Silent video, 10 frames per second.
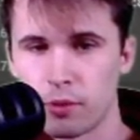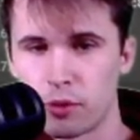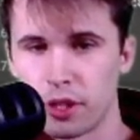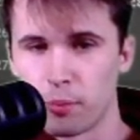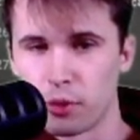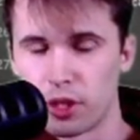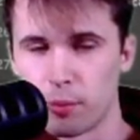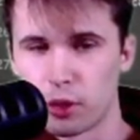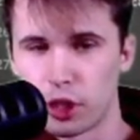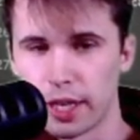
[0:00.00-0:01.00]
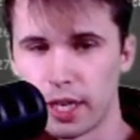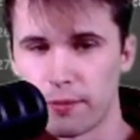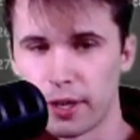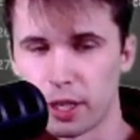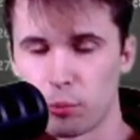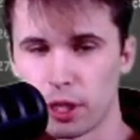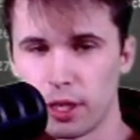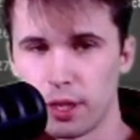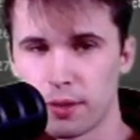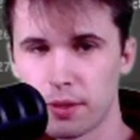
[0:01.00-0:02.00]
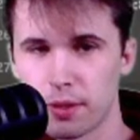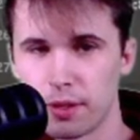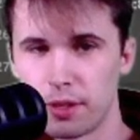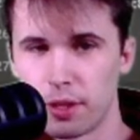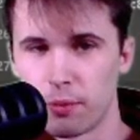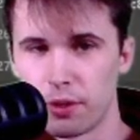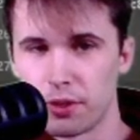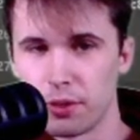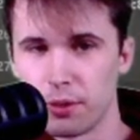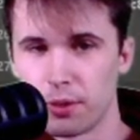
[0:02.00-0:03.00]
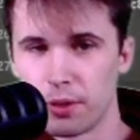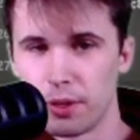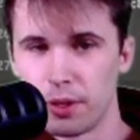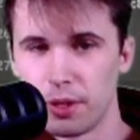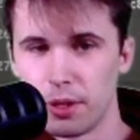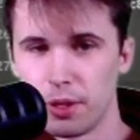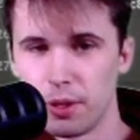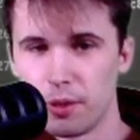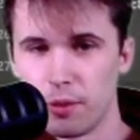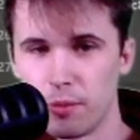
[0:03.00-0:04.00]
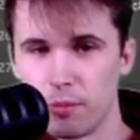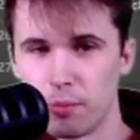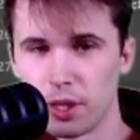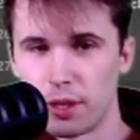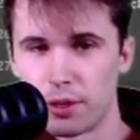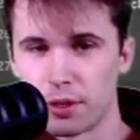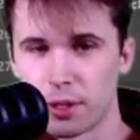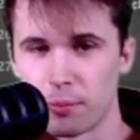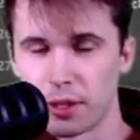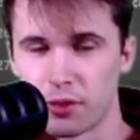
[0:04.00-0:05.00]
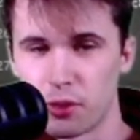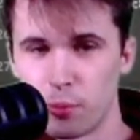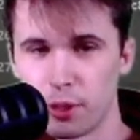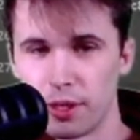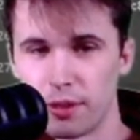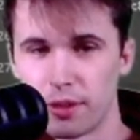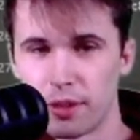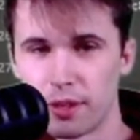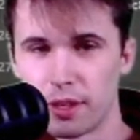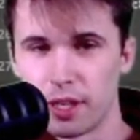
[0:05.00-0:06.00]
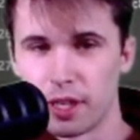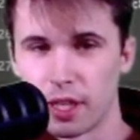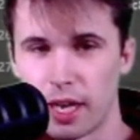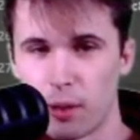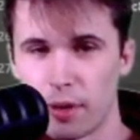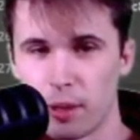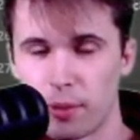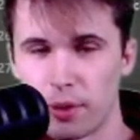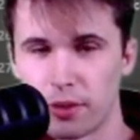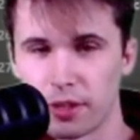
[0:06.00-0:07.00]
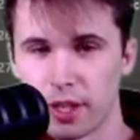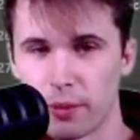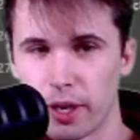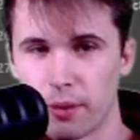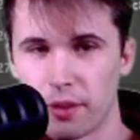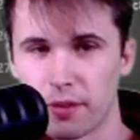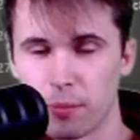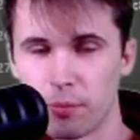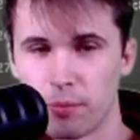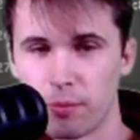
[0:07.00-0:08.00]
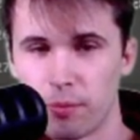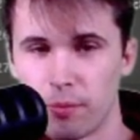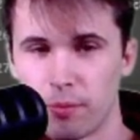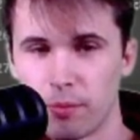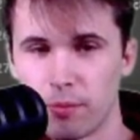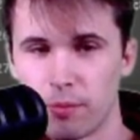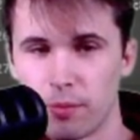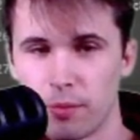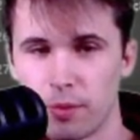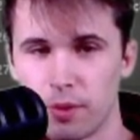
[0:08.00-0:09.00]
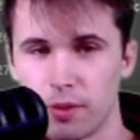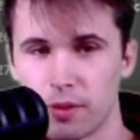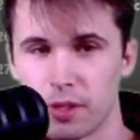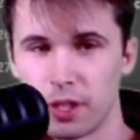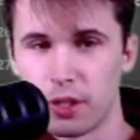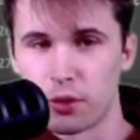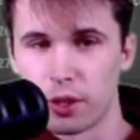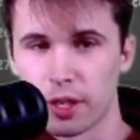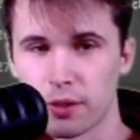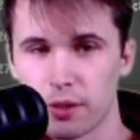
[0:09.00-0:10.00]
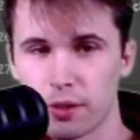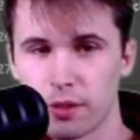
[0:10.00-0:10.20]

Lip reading: Double checking if I can play this. I don't want to blunder something stupid and allow my opponent to get away with some sneaky tricks.